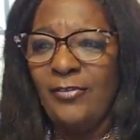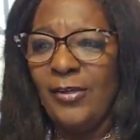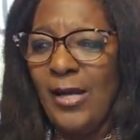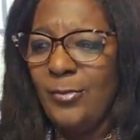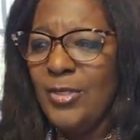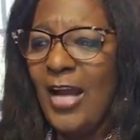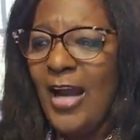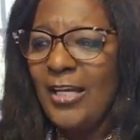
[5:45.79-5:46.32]
And
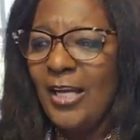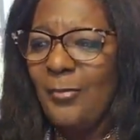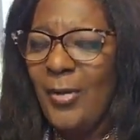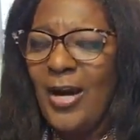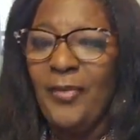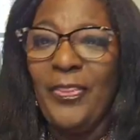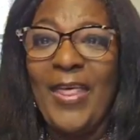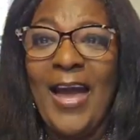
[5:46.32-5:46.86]
I'm talking
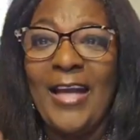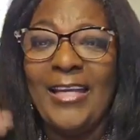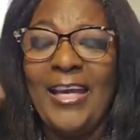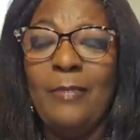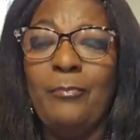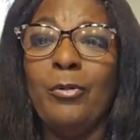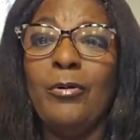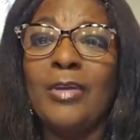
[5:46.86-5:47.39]
about that,
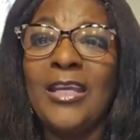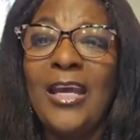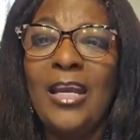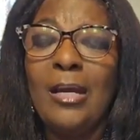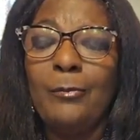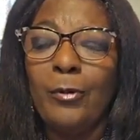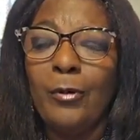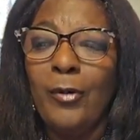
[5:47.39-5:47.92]

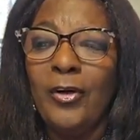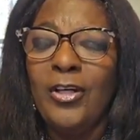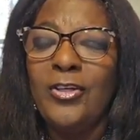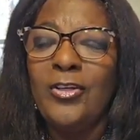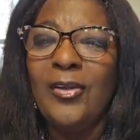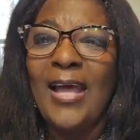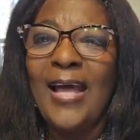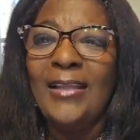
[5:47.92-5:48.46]
getting promoted
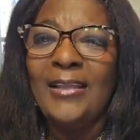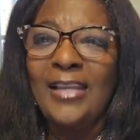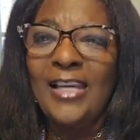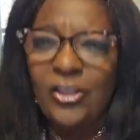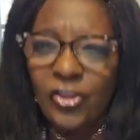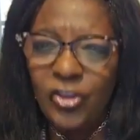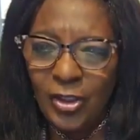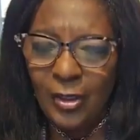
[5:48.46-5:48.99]
to that
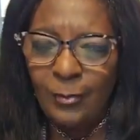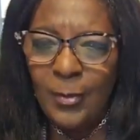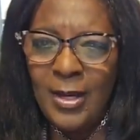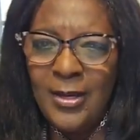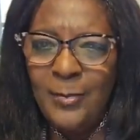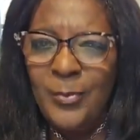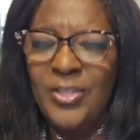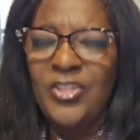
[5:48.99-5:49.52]
leadership
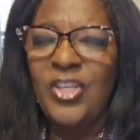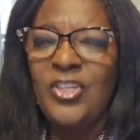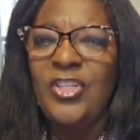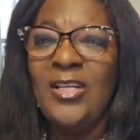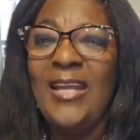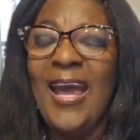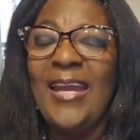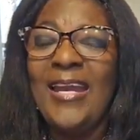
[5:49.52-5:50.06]

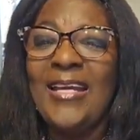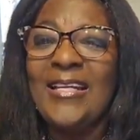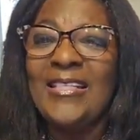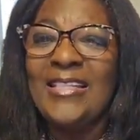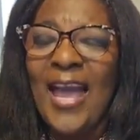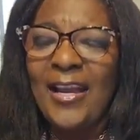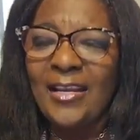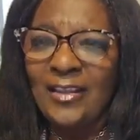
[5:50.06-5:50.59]
position, that
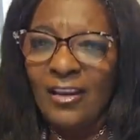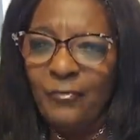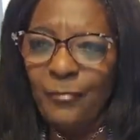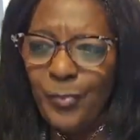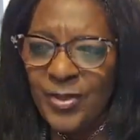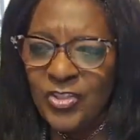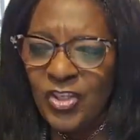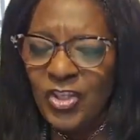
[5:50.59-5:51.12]
executive
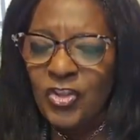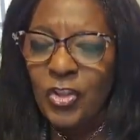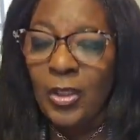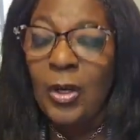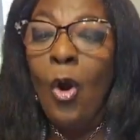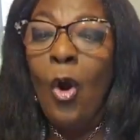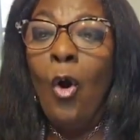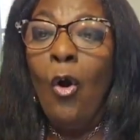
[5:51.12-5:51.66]
position,